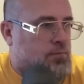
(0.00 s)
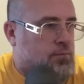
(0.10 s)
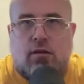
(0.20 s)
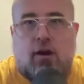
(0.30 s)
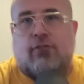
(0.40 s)

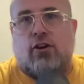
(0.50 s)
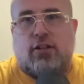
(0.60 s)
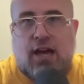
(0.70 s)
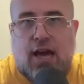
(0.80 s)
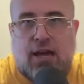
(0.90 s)
So
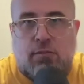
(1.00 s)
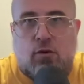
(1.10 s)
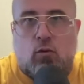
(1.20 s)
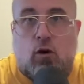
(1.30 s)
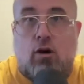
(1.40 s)
first
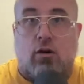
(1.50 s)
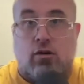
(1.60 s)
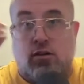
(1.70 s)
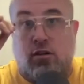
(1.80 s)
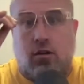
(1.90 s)
game
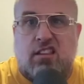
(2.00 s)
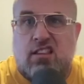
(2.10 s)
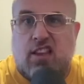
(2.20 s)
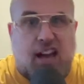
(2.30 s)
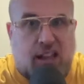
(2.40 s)
was the
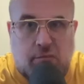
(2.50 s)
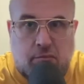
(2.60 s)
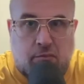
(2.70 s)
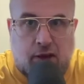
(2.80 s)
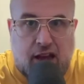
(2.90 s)

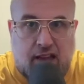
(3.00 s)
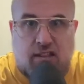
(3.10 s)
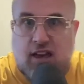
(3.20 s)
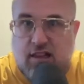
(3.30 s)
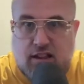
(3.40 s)
same
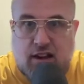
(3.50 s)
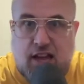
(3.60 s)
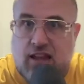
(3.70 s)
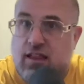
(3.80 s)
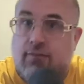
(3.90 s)
as
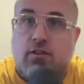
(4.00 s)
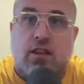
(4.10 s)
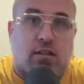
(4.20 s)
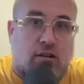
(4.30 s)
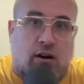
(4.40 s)
yesterday, except for
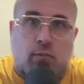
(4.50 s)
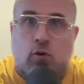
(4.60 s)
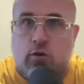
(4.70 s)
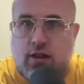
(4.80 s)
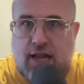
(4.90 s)
this time
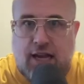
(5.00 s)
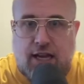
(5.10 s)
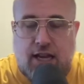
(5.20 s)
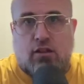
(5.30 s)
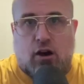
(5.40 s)
we were
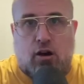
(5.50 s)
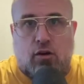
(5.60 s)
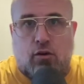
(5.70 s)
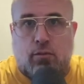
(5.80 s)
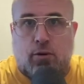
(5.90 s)
standing.
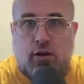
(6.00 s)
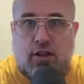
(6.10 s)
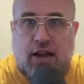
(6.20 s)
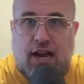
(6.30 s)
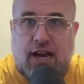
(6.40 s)
So
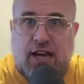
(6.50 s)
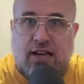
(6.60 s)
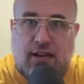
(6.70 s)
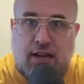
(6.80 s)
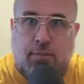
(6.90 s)
person had a
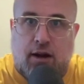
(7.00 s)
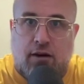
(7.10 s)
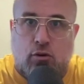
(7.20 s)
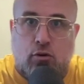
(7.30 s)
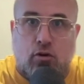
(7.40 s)
deep
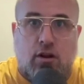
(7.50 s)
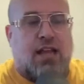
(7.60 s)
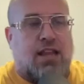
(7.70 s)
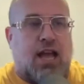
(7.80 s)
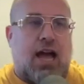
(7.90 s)
underhook
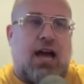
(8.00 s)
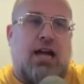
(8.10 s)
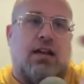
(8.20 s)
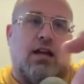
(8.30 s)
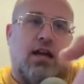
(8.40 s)
and they
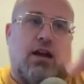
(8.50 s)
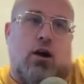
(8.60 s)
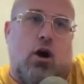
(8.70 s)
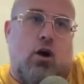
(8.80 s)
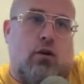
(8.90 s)
had an
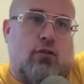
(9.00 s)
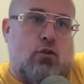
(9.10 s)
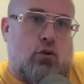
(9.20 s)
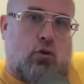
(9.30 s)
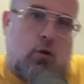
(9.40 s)

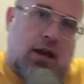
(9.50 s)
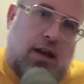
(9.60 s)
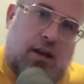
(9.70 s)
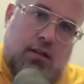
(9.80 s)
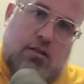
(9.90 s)
overhook
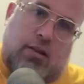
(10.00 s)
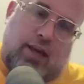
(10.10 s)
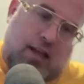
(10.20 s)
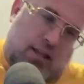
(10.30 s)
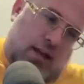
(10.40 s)
so
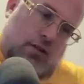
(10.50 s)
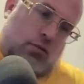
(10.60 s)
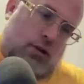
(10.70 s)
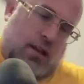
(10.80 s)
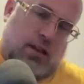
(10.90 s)
they had the
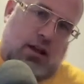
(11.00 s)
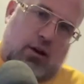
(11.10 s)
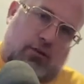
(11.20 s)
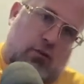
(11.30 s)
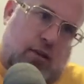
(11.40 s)
underhook and the
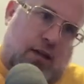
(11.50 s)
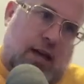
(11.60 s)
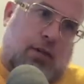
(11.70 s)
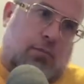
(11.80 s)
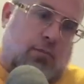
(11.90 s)
overhook
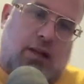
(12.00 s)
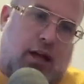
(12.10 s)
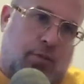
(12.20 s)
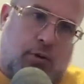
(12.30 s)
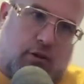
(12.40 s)
there, the
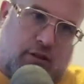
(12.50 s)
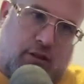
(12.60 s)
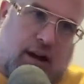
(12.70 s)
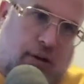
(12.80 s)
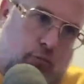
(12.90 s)
other
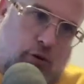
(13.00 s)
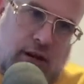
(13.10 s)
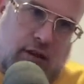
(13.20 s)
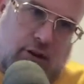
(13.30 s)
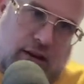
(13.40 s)
person's arm
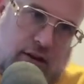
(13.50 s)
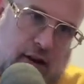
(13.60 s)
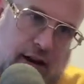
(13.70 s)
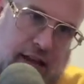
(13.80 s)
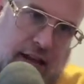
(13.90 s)
really
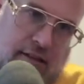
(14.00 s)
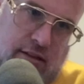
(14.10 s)
tight against